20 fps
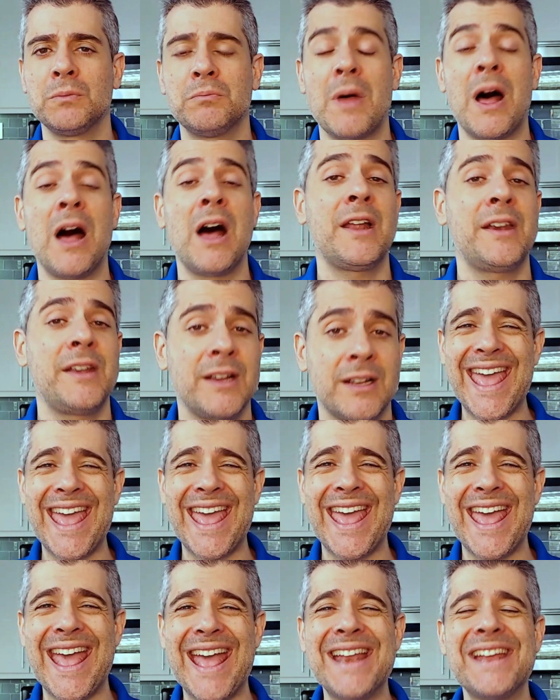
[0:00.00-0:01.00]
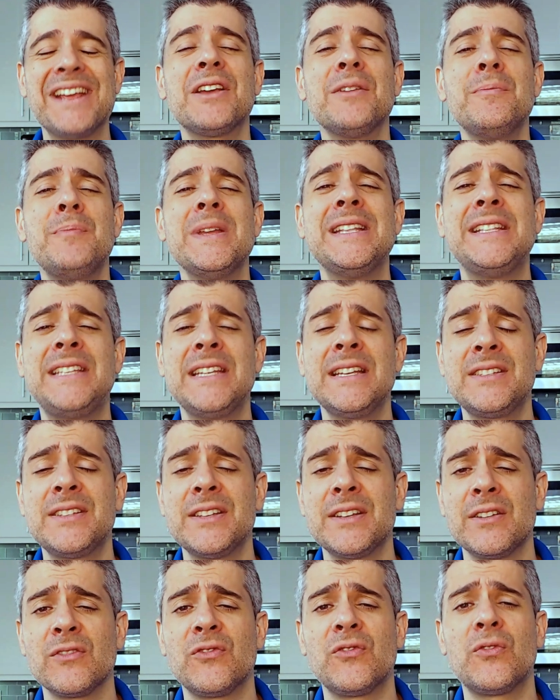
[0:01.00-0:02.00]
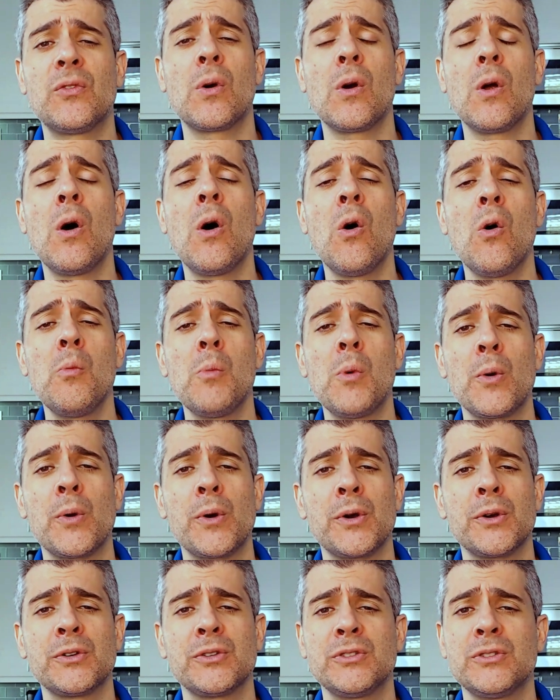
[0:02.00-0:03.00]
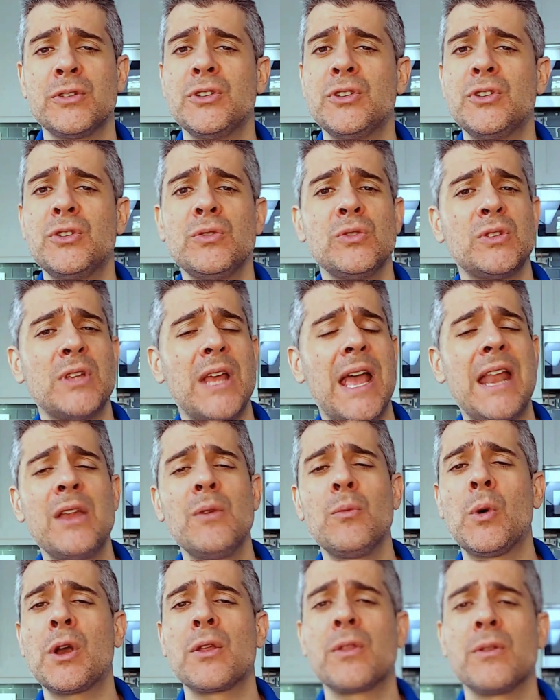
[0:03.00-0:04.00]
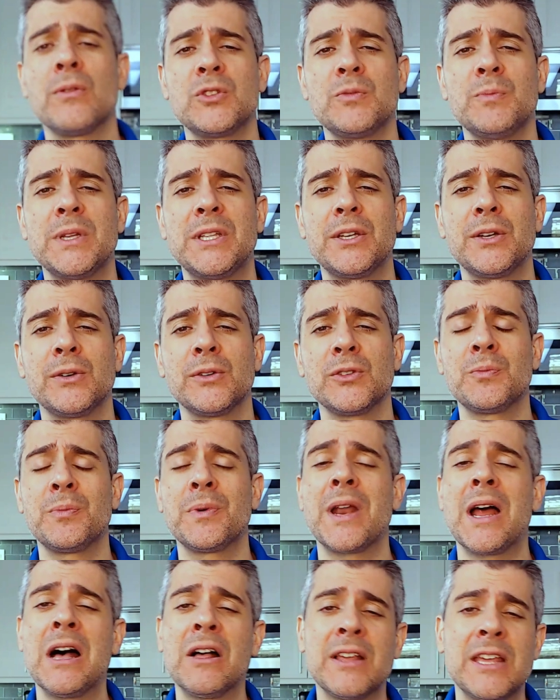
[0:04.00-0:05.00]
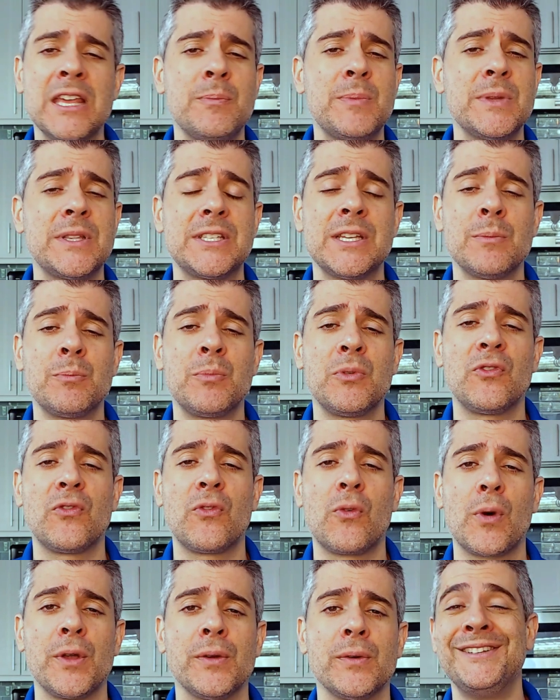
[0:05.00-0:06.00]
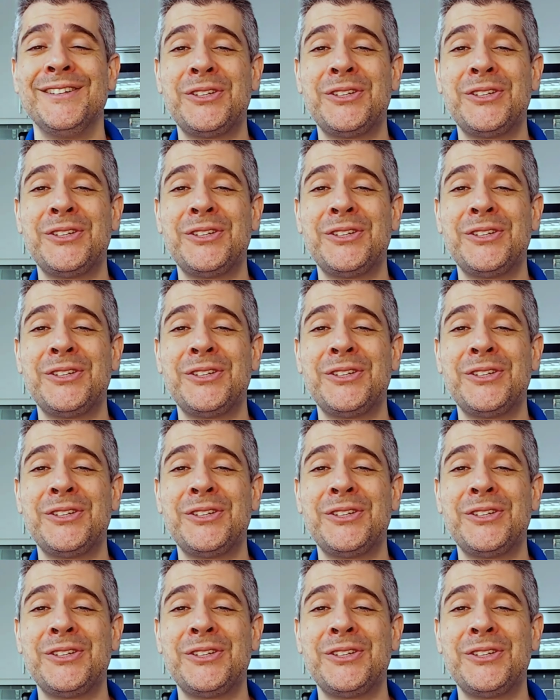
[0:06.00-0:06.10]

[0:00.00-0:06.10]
onyx, and it could be dizzying for a homeowner to choose any one of those materials, but I'll keep it simple for you.